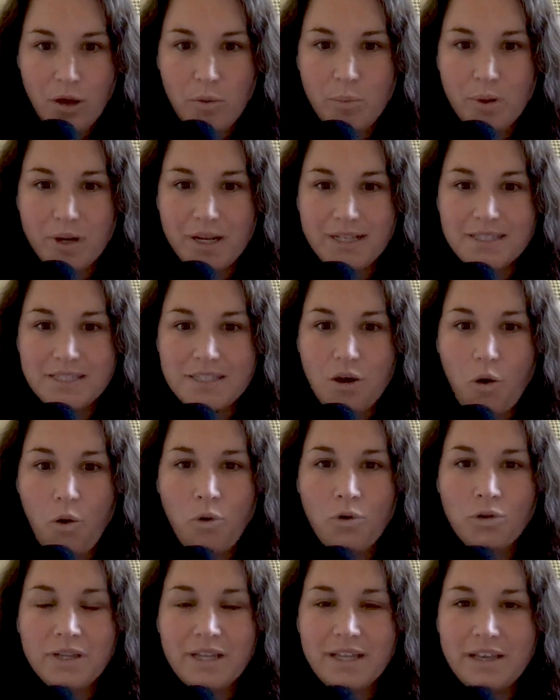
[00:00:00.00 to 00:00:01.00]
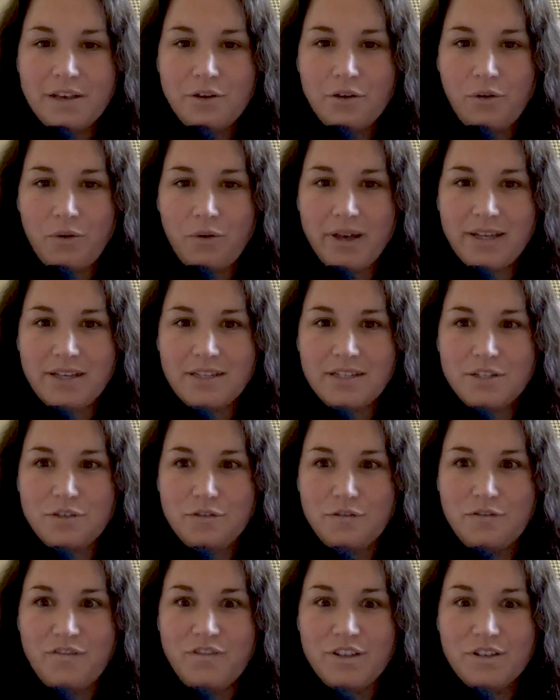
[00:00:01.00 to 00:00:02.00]
But it's only going to
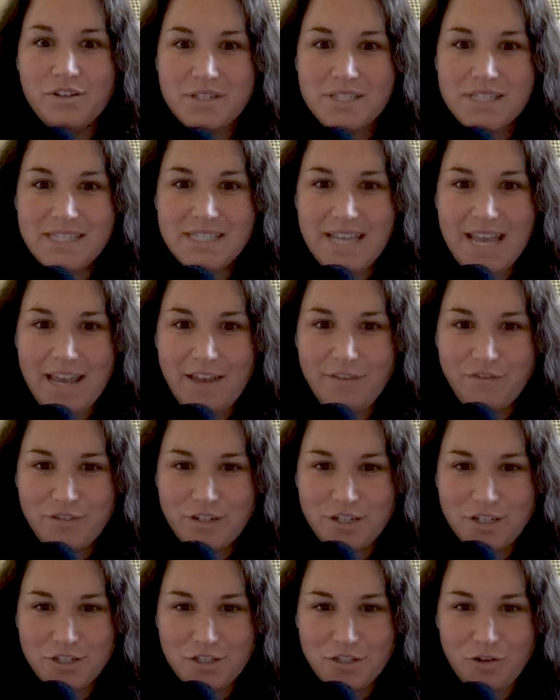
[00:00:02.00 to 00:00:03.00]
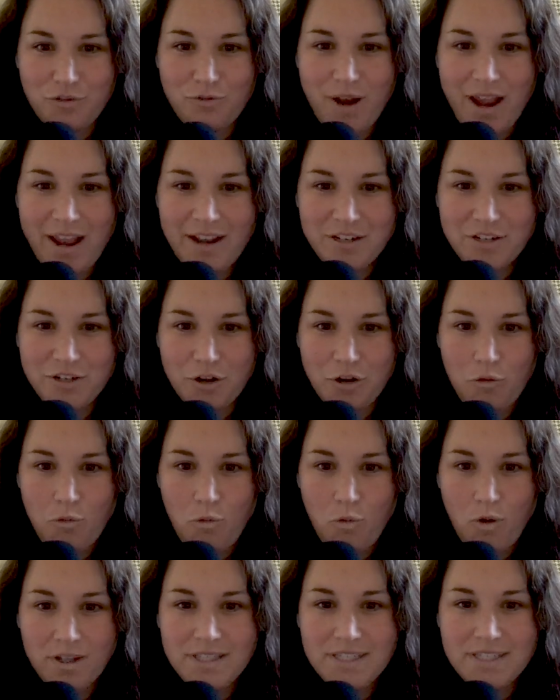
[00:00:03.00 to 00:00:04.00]
feel safe to surrender
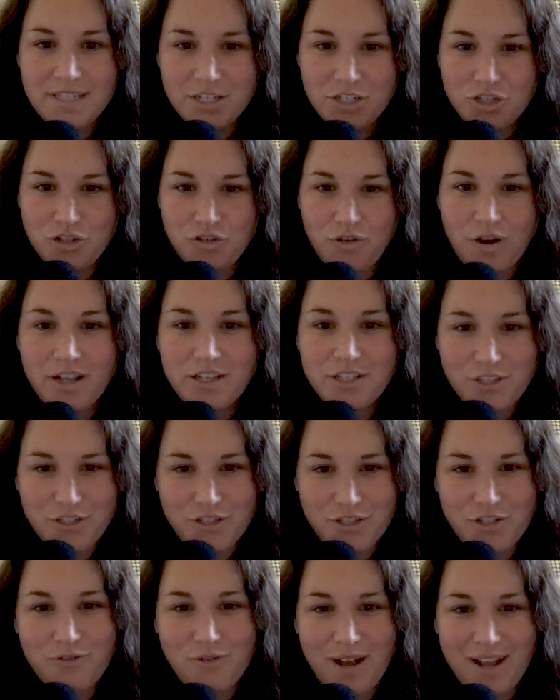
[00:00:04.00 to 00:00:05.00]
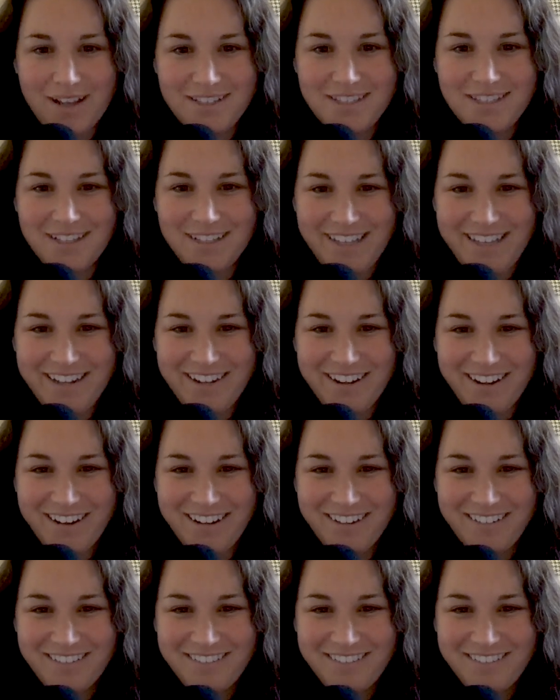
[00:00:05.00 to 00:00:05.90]
once it trusts you as the leader.